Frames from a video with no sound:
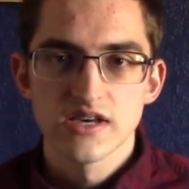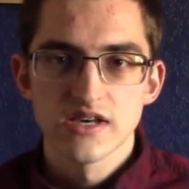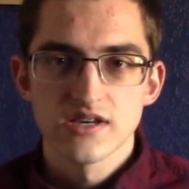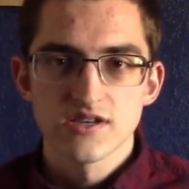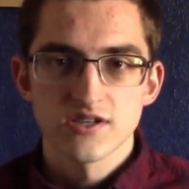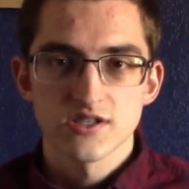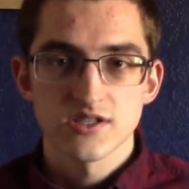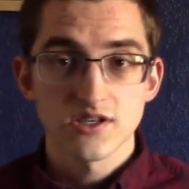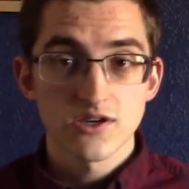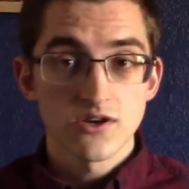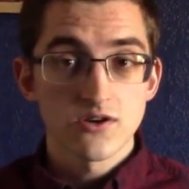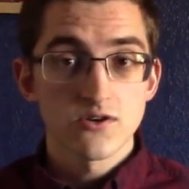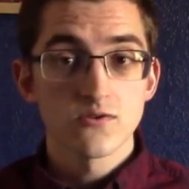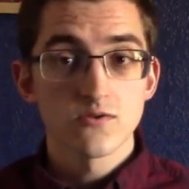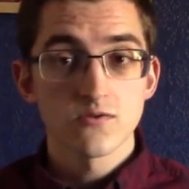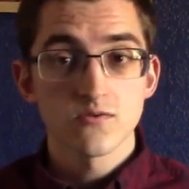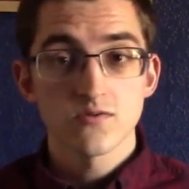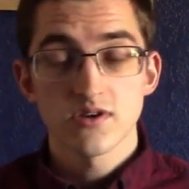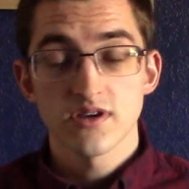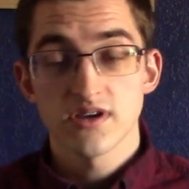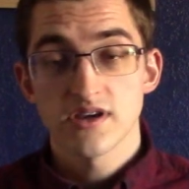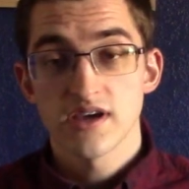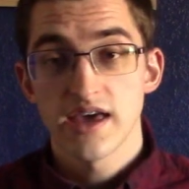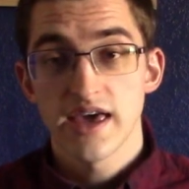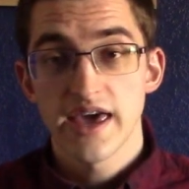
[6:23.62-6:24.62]

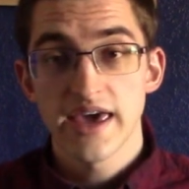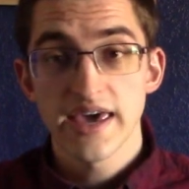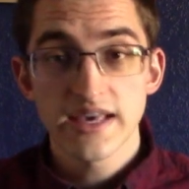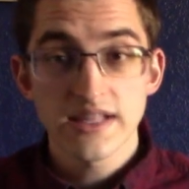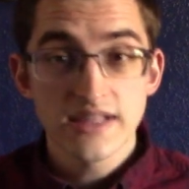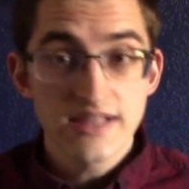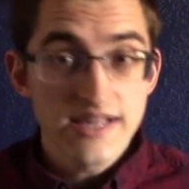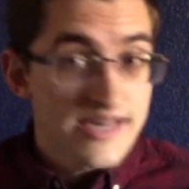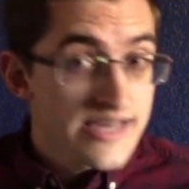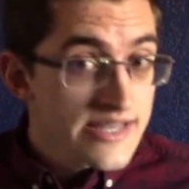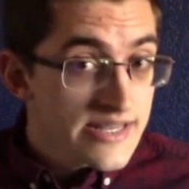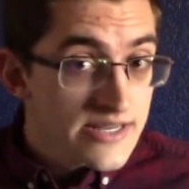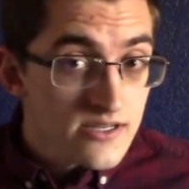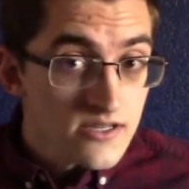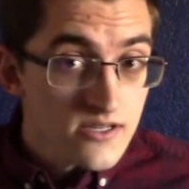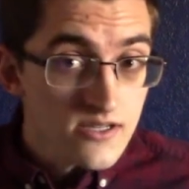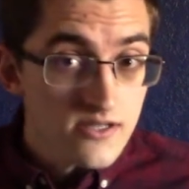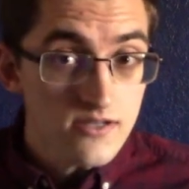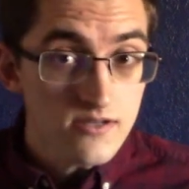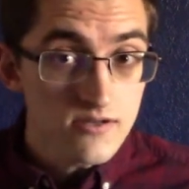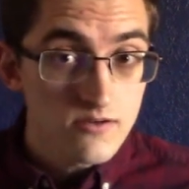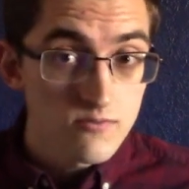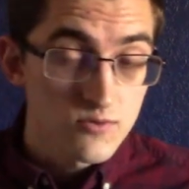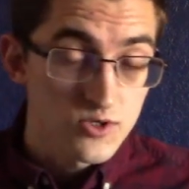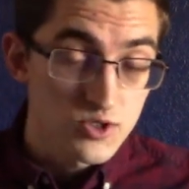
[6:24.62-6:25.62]
So, Aelin,
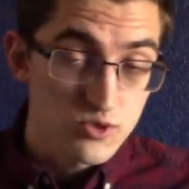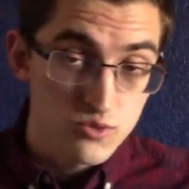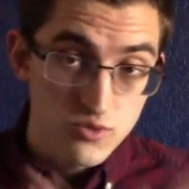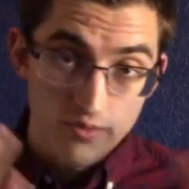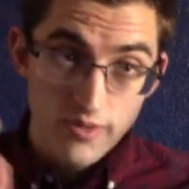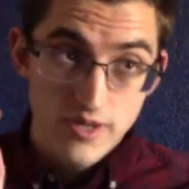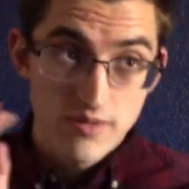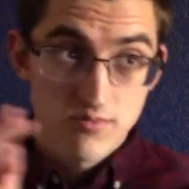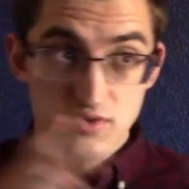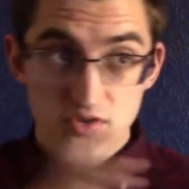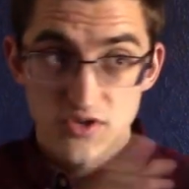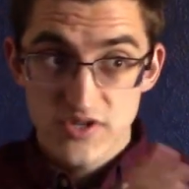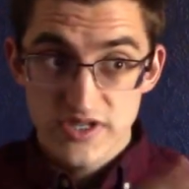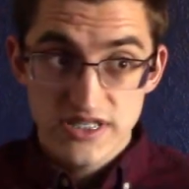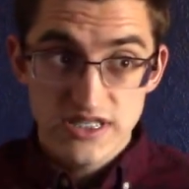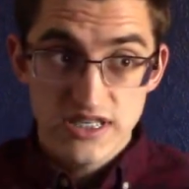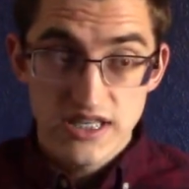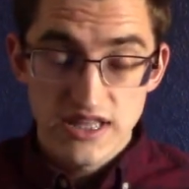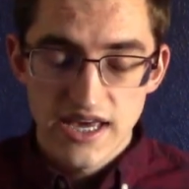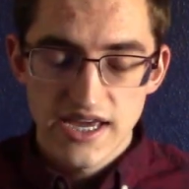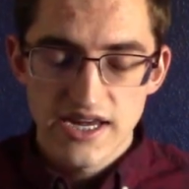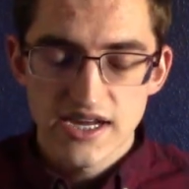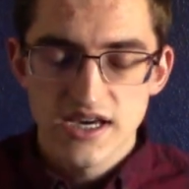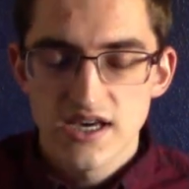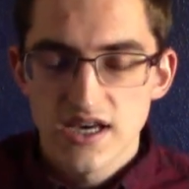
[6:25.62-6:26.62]
which remember is
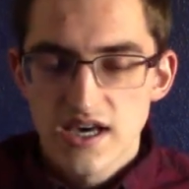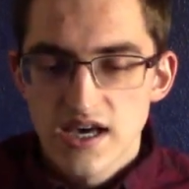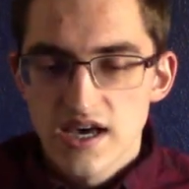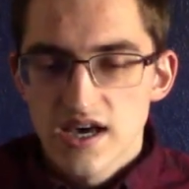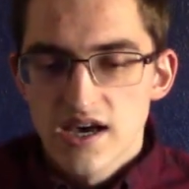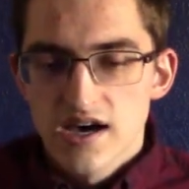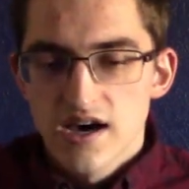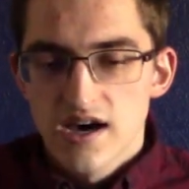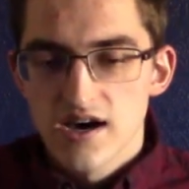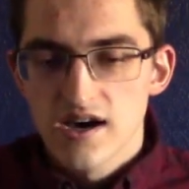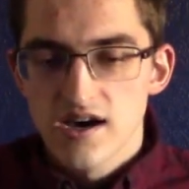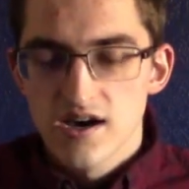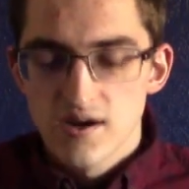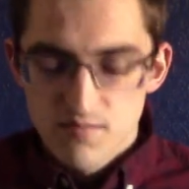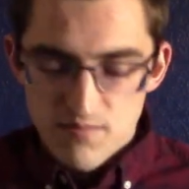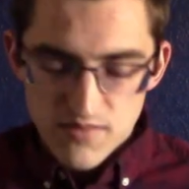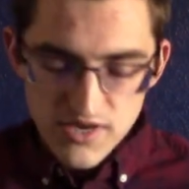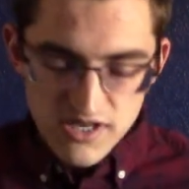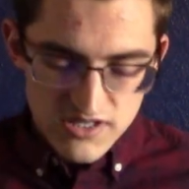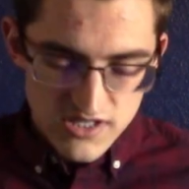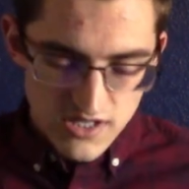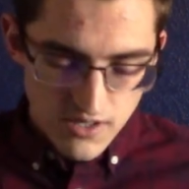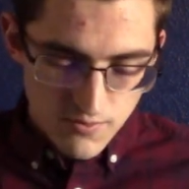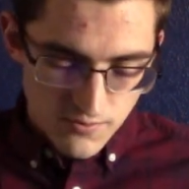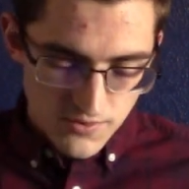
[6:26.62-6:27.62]
Selena,
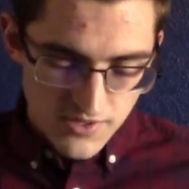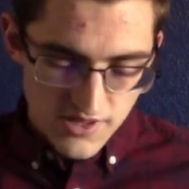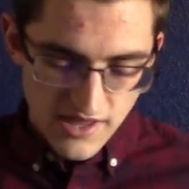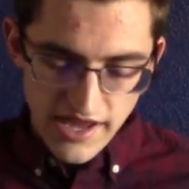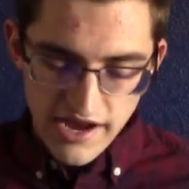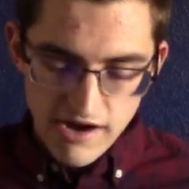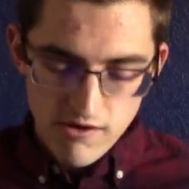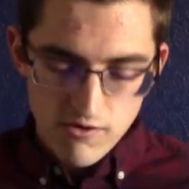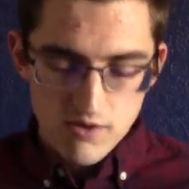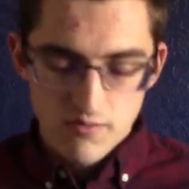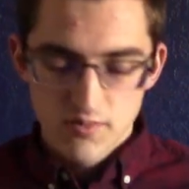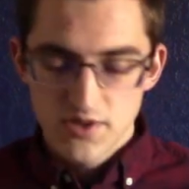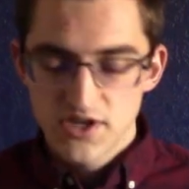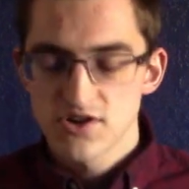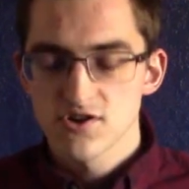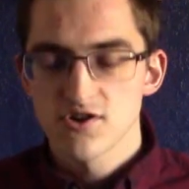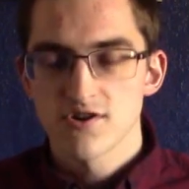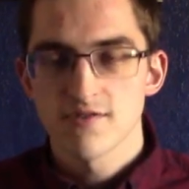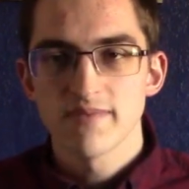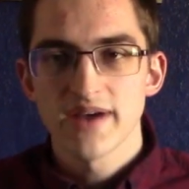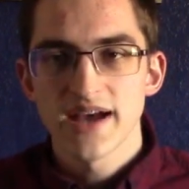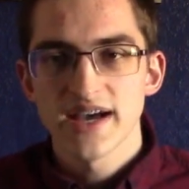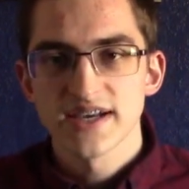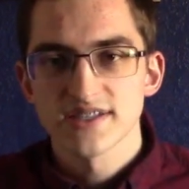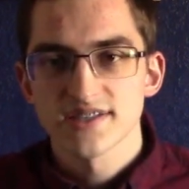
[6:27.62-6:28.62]
meets up with Arobynn, her
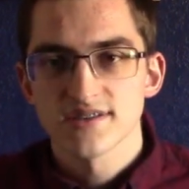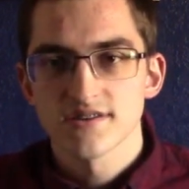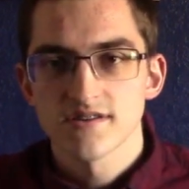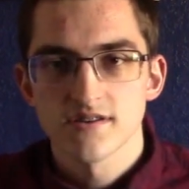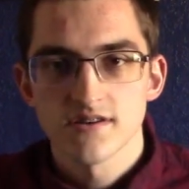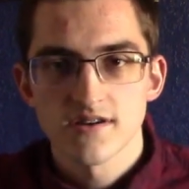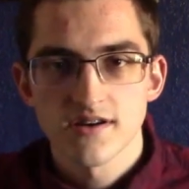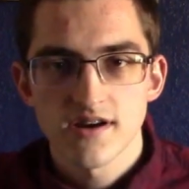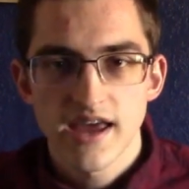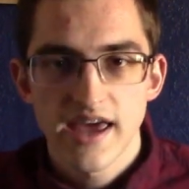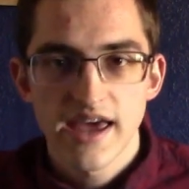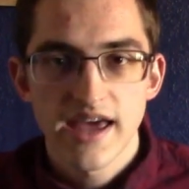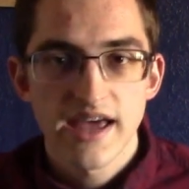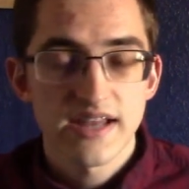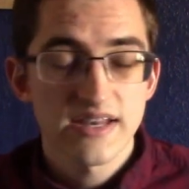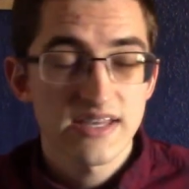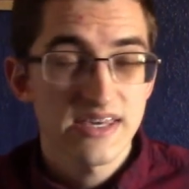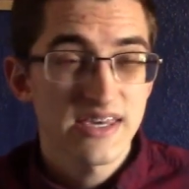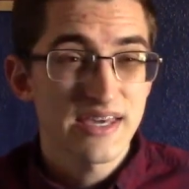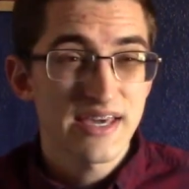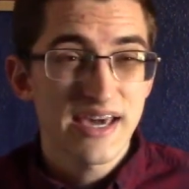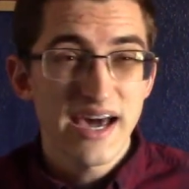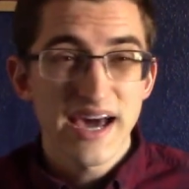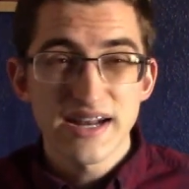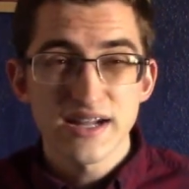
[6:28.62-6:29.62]
master, and
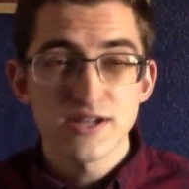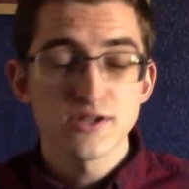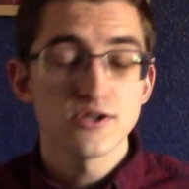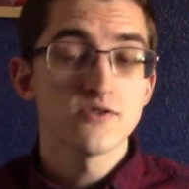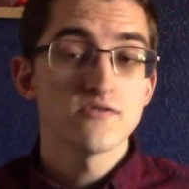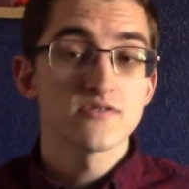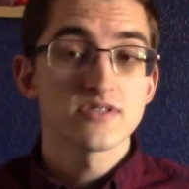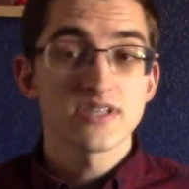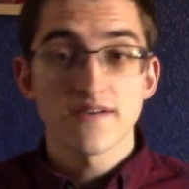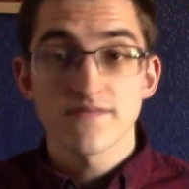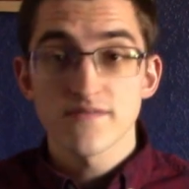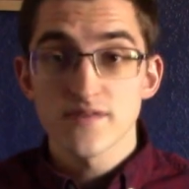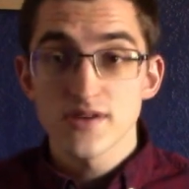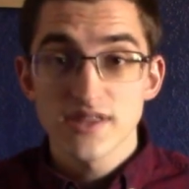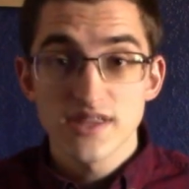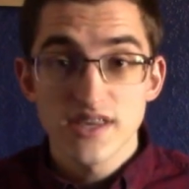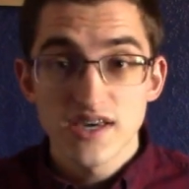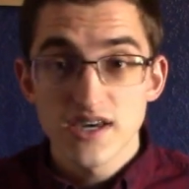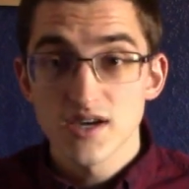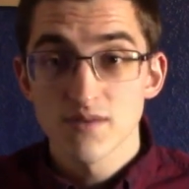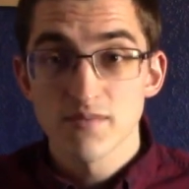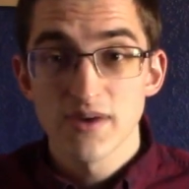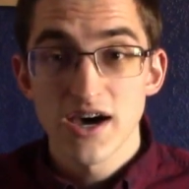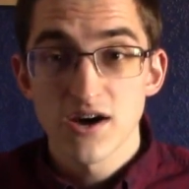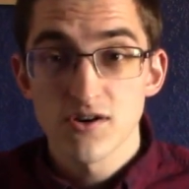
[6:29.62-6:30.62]
he kind of knows
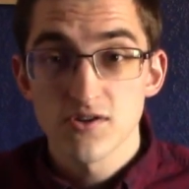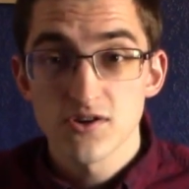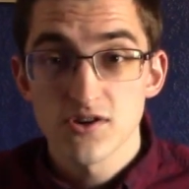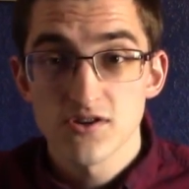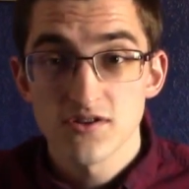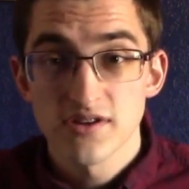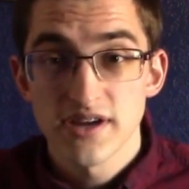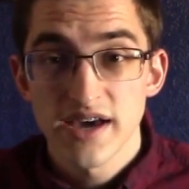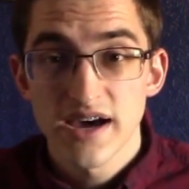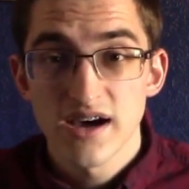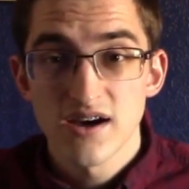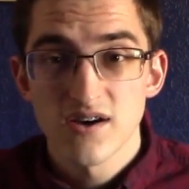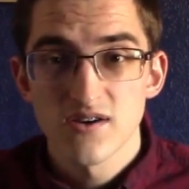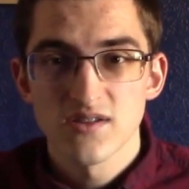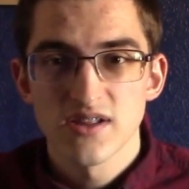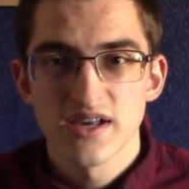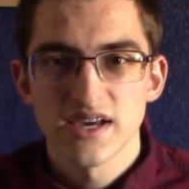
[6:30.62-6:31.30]
everything about her now.